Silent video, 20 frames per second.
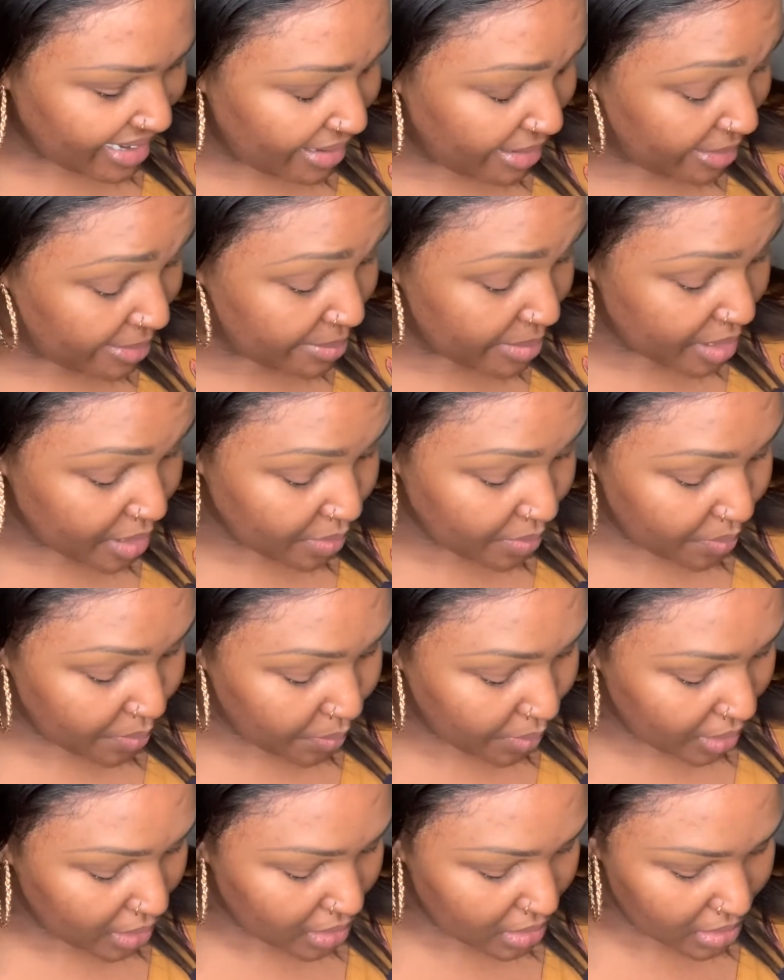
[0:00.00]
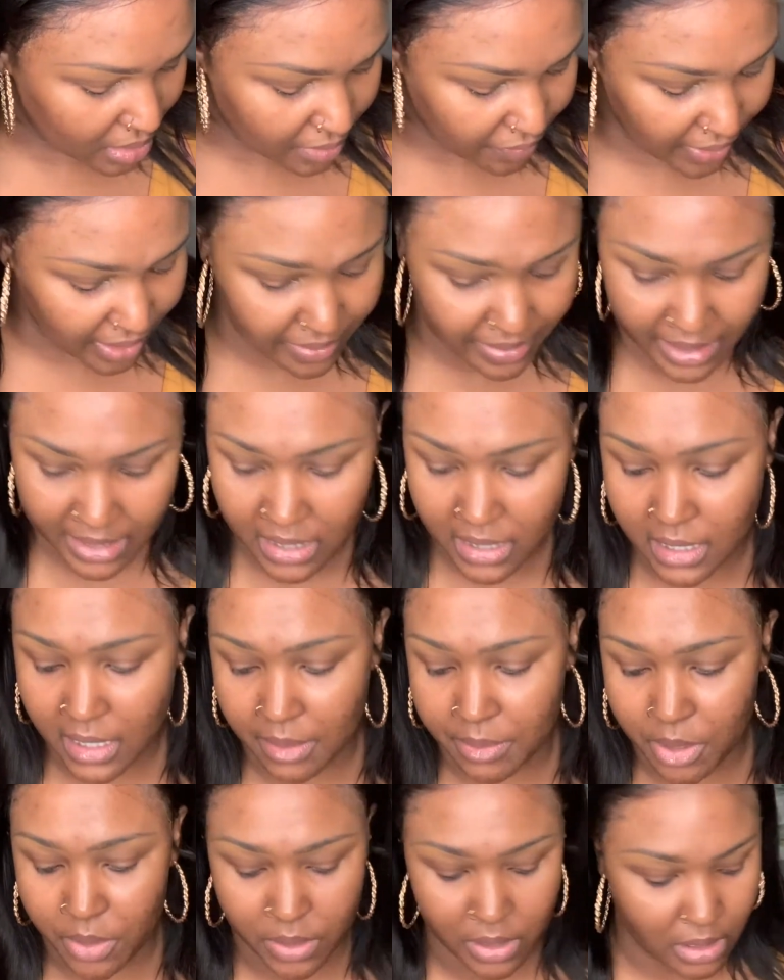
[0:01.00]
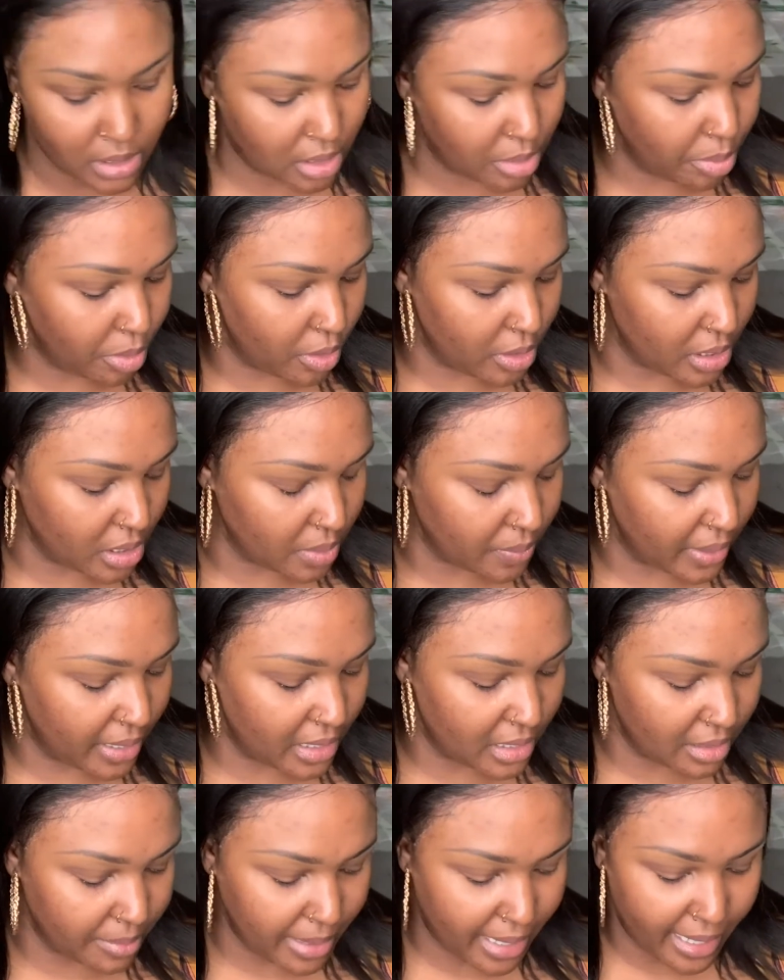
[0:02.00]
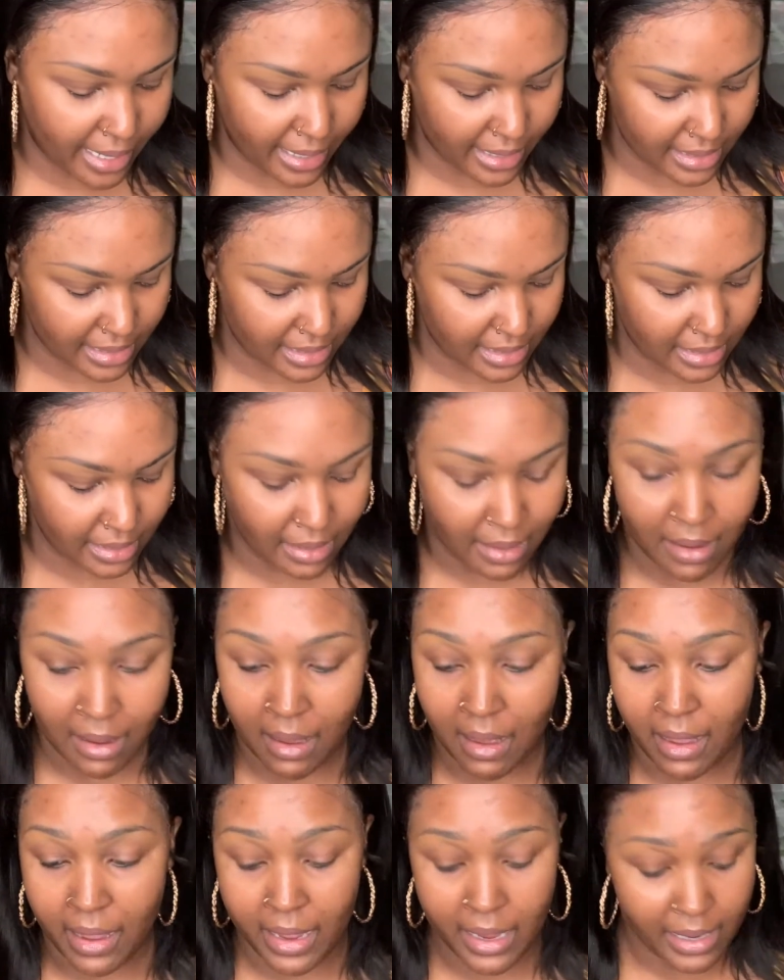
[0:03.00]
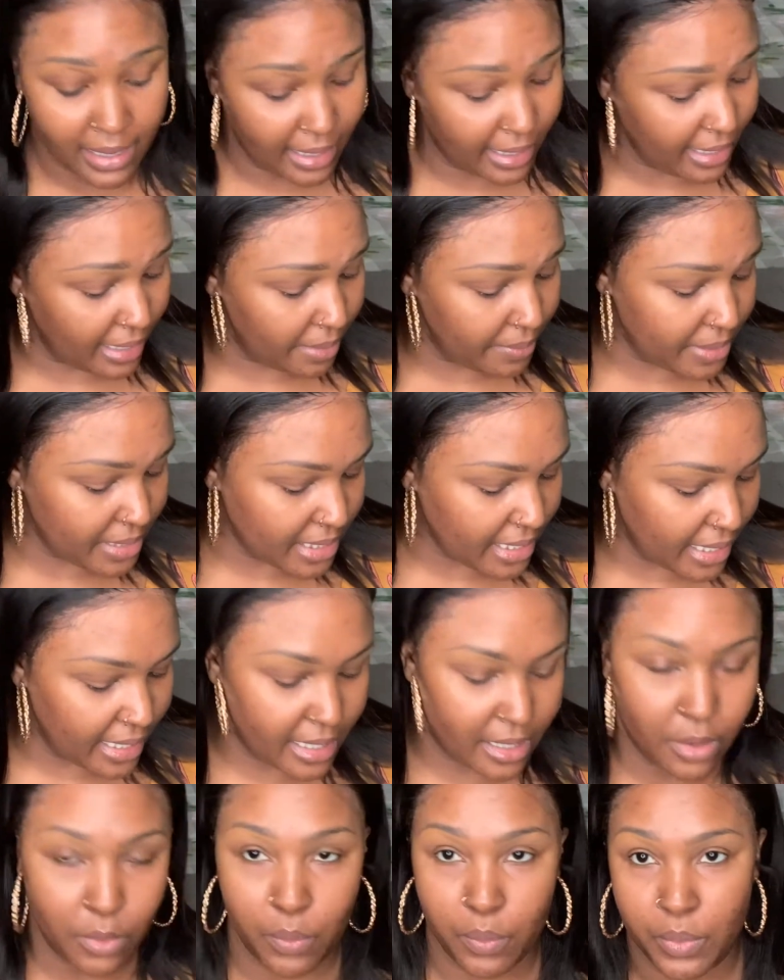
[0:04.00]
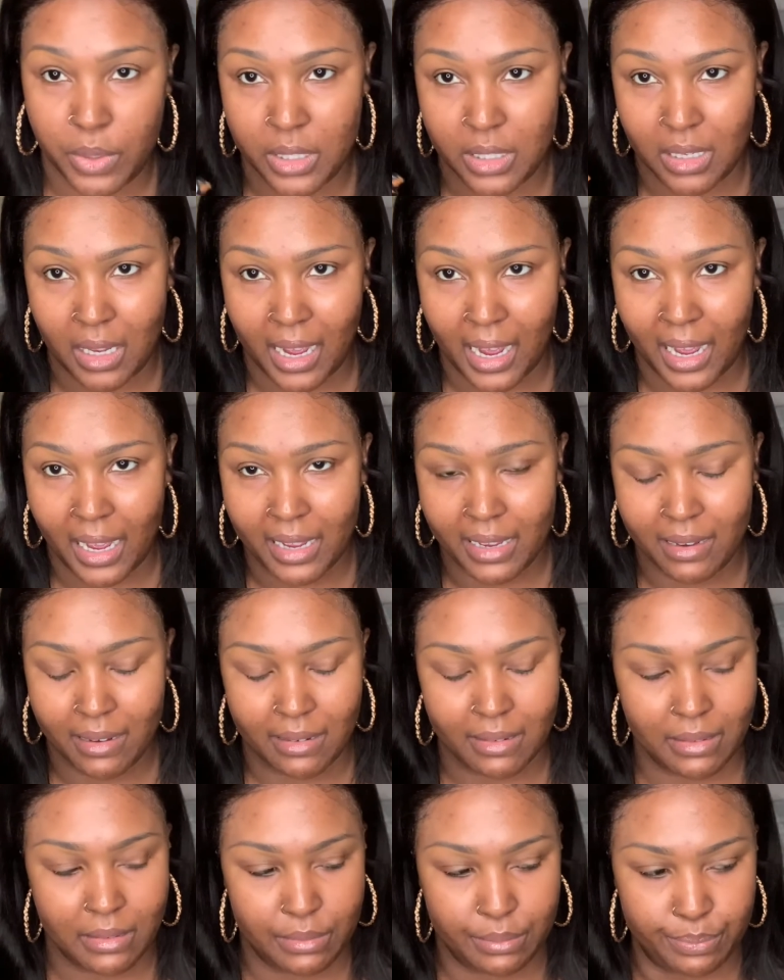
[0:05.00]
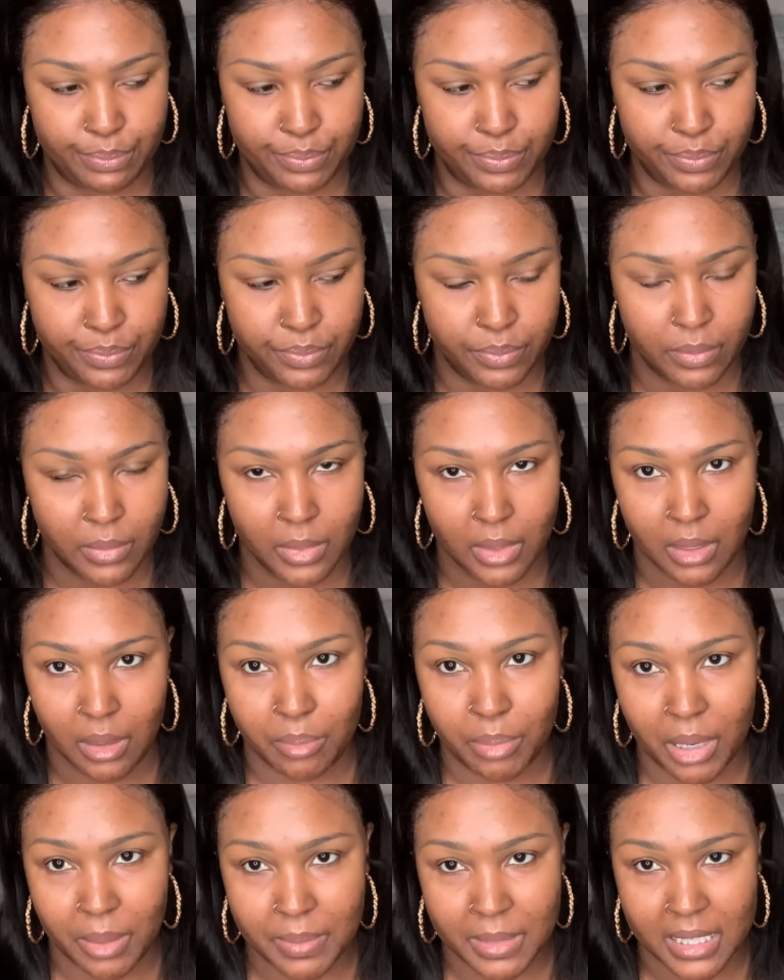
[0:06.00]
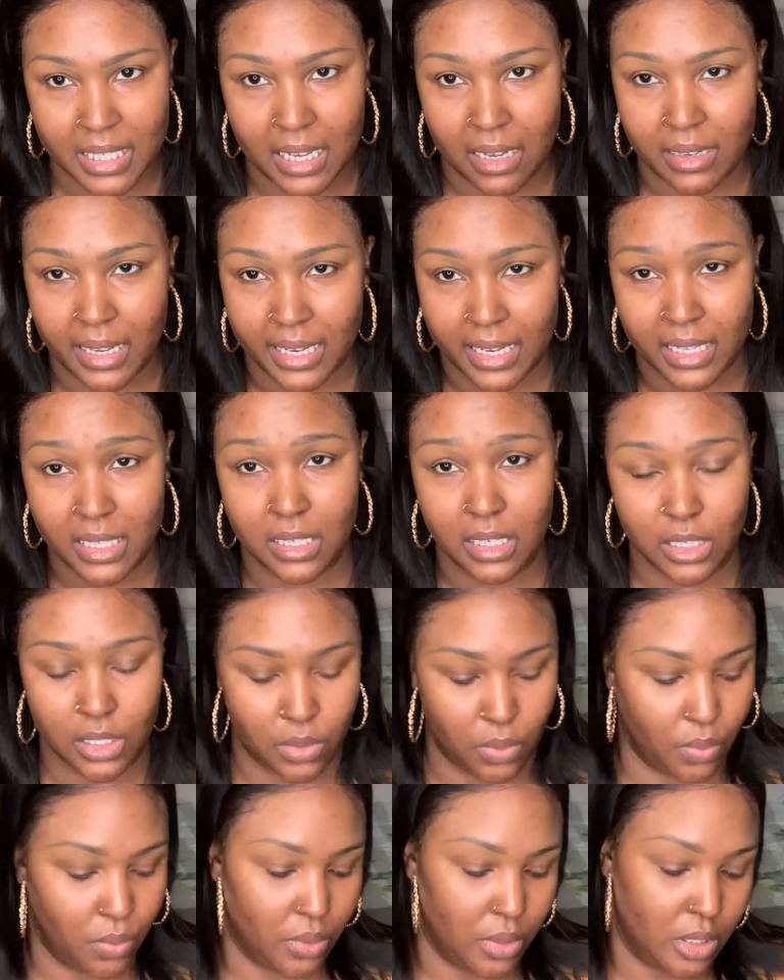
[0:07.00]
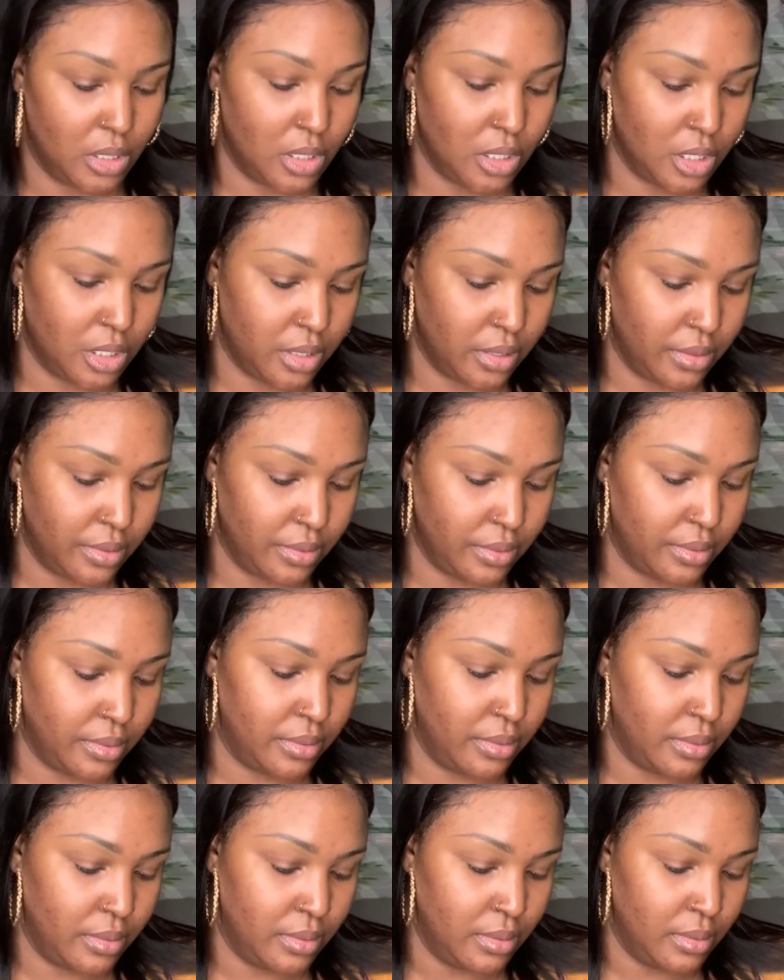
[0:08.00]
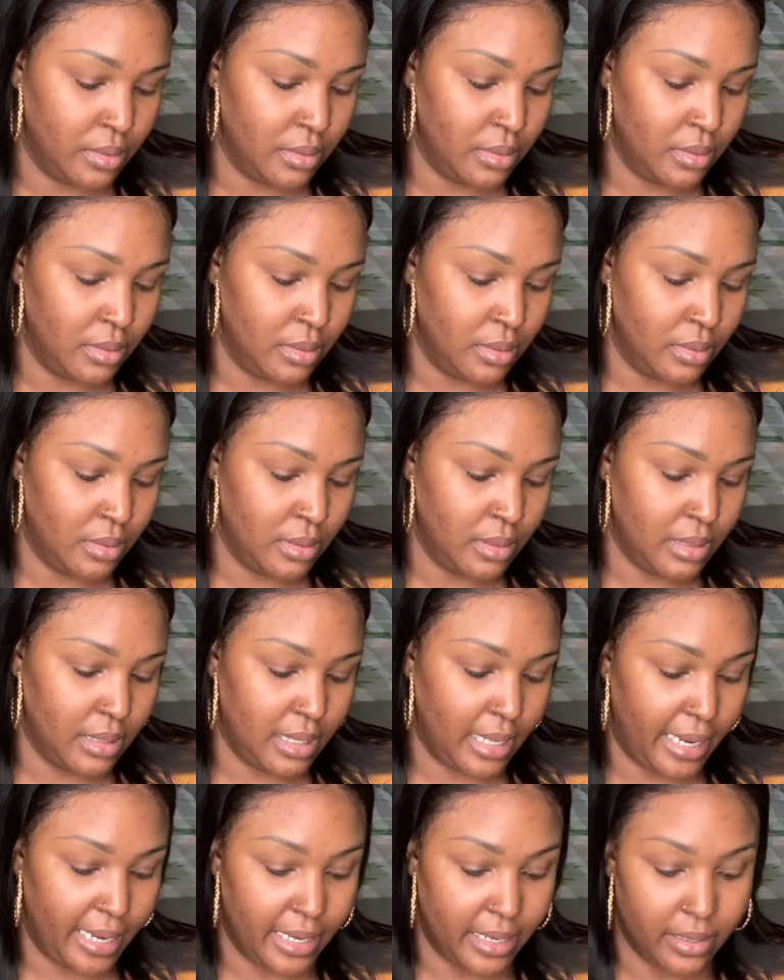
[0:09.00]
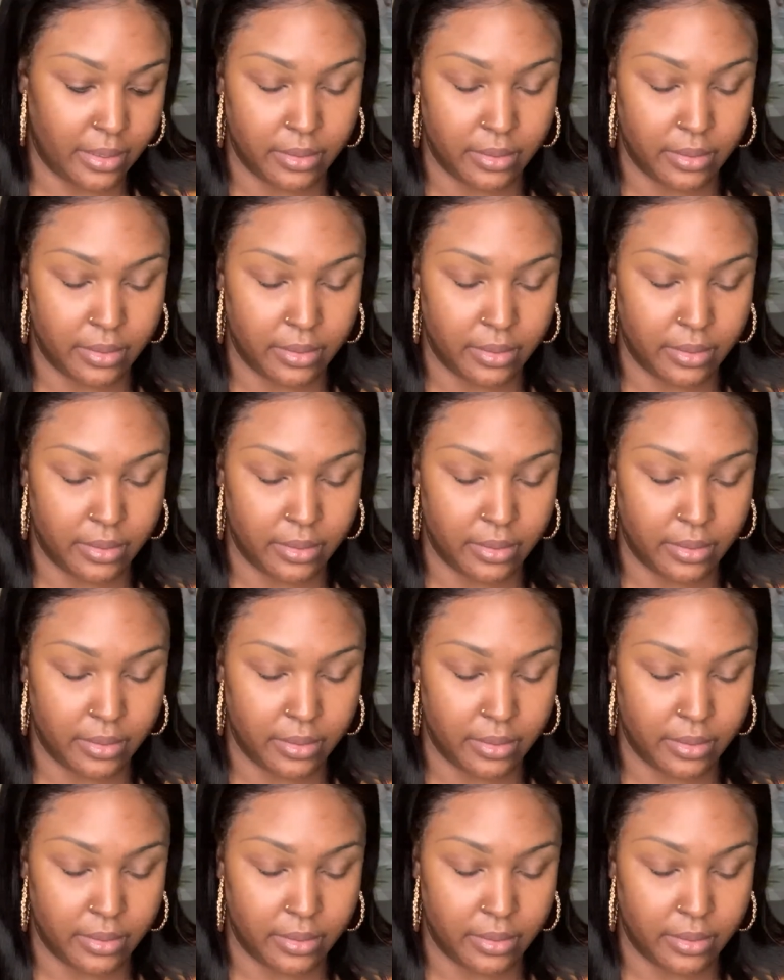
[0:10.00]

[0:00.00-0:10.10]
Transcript: so the foundation that I'm using is the Born This Way in the Mahogany. And like I was saying, when I pump this out, like it looks orange. Like,